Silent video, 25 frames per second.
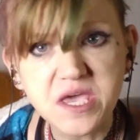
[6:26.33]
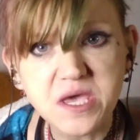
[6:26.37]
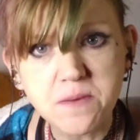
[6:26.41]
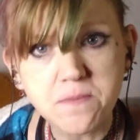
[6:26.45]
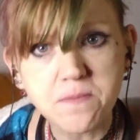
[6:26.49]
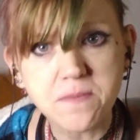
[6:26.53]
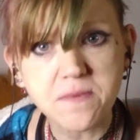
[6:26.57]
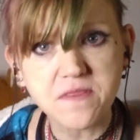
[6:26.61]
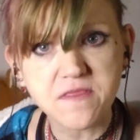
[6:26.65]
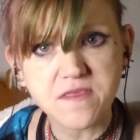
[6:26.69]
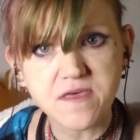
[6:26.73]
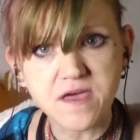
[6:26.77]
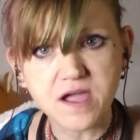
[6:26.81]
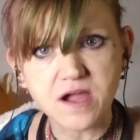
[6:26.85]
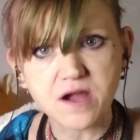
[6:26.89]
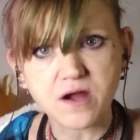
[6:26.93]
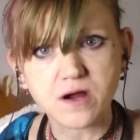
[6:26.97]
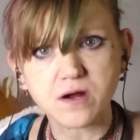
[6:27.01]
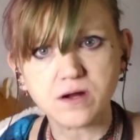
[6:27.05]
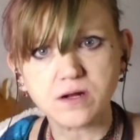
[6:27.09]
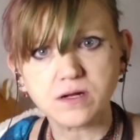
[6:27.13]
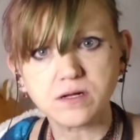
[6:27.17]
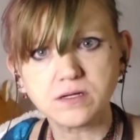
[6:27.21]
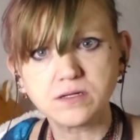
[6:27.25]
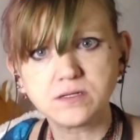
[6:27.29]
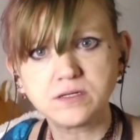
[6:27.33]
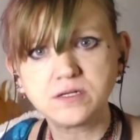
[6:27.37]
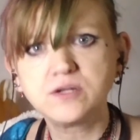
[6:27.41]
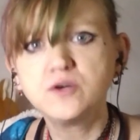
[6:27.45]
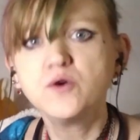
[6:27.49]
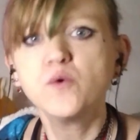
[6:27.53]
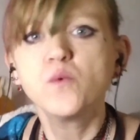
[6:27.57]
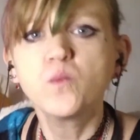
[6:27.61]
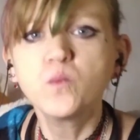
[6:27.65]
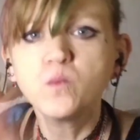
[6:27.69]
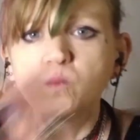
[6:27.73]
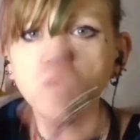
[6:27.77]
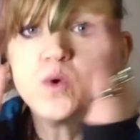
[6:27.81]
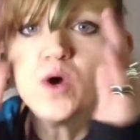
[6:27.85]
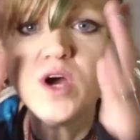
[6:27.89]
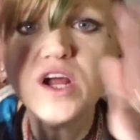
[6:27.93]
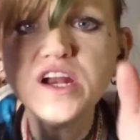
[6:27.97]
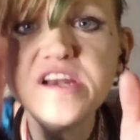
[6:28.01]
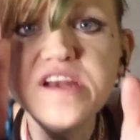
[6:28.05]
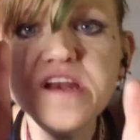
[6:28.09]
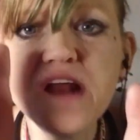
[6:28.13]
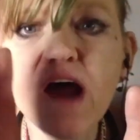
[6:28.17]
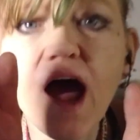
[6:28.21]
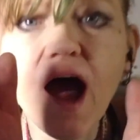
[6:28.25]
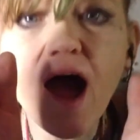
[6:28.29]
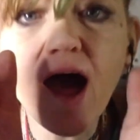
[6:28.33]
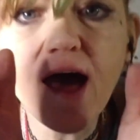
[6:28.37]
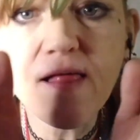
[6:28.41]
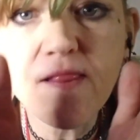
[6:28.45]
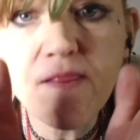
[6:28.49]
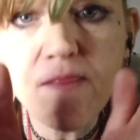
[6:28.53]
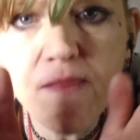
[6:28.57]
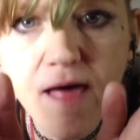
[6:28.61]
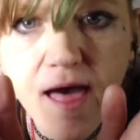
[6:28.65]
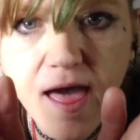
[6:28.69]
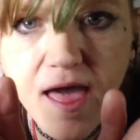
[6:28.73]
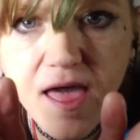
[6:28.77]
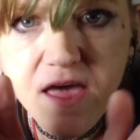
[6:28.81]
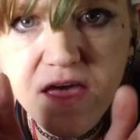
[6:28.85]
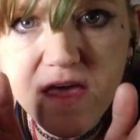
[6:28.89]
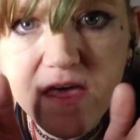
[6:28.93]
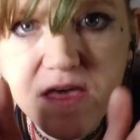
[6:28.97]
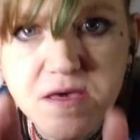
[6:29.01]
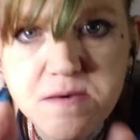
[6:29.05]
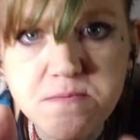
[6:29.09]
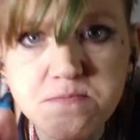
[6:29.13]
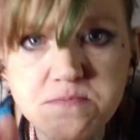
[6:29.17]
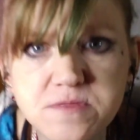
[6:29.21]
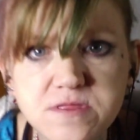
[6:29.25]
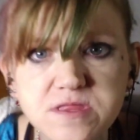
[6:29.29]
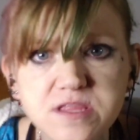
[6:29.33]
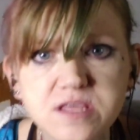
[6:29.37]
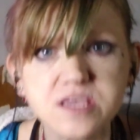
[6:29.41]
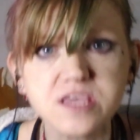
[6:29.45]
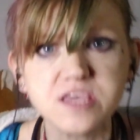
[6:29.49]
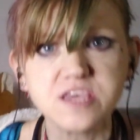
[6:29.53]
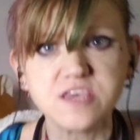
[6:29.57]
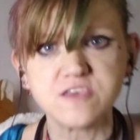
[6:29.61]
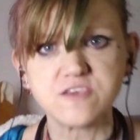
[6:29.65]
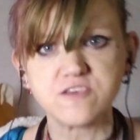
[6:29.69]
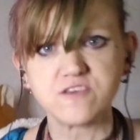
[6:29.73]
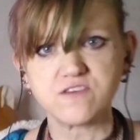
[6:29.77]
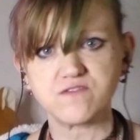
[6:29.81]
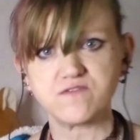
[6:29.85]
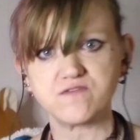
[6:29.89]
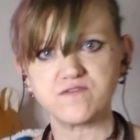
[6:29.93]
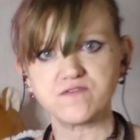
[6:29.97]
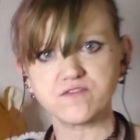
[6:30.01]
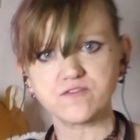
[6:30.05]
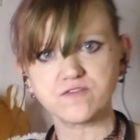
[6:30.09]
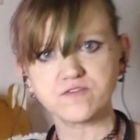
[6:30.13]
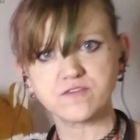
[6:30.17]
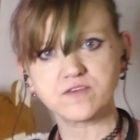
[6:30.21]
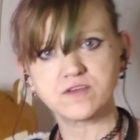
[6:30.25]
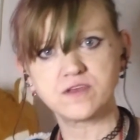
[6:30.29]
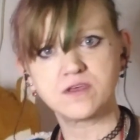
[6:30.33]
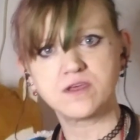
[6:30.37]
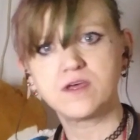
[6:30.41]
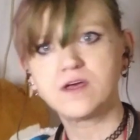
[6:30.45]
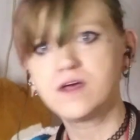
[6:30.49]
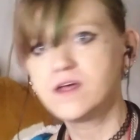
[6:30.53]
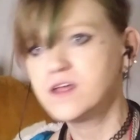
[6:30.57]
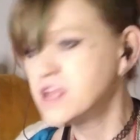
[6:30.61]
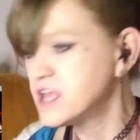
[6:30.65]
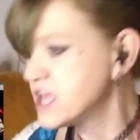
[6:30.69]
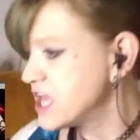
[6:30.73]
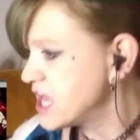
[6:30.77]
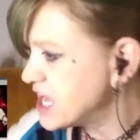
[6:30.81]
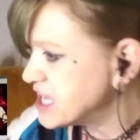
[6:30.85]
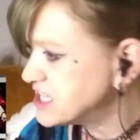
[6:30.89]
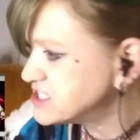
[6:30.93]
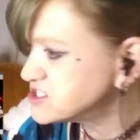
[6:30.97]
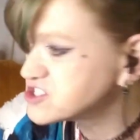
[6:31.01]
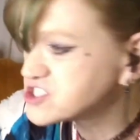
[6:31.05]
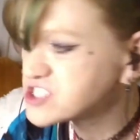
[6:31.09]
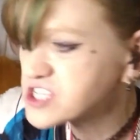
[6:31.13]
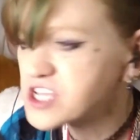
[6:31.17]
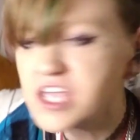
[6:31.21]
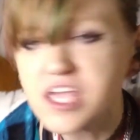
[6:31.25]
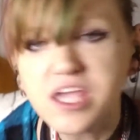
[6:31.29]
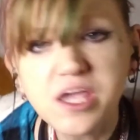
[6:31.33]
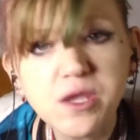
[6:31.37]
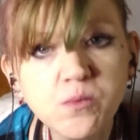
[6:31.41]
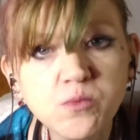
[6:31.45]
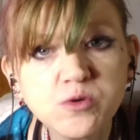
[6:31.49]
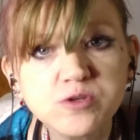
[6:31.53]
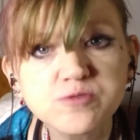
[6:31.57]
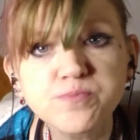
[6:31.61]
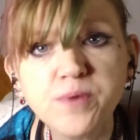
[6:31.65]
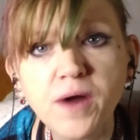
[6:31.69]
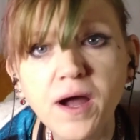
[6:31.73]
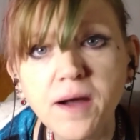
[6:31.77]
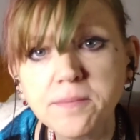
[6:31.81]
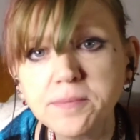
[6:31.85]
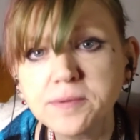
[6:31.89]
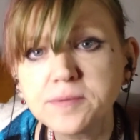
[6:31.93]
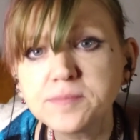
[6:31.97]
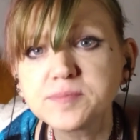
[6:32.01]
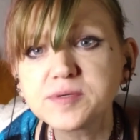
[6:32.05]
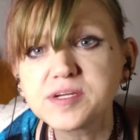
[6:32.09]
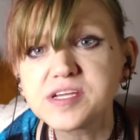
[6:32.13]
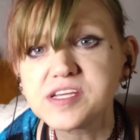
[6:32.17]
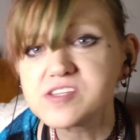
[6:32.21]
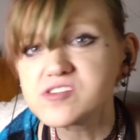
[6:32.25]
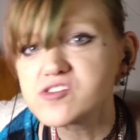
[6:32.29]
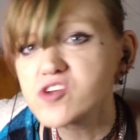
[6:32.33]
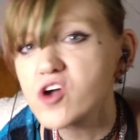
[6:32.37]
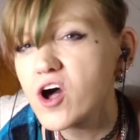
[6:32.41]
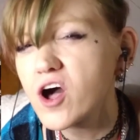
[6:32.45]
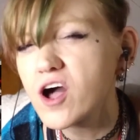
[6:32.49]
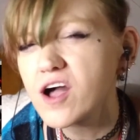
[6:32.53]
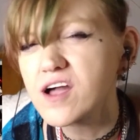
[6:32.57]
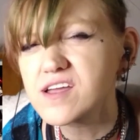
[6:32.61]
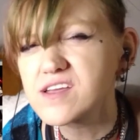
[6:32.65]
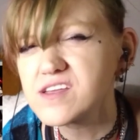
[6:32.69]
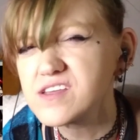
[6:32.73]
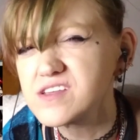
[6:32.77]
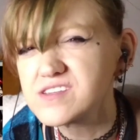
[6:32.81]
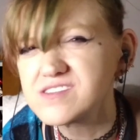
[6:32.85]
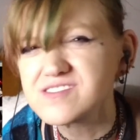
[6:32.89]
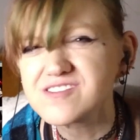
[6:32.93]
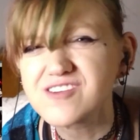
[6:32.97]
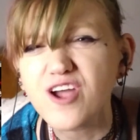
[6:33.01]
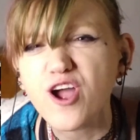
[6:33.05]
there, would not let him leave. And he was probably talking to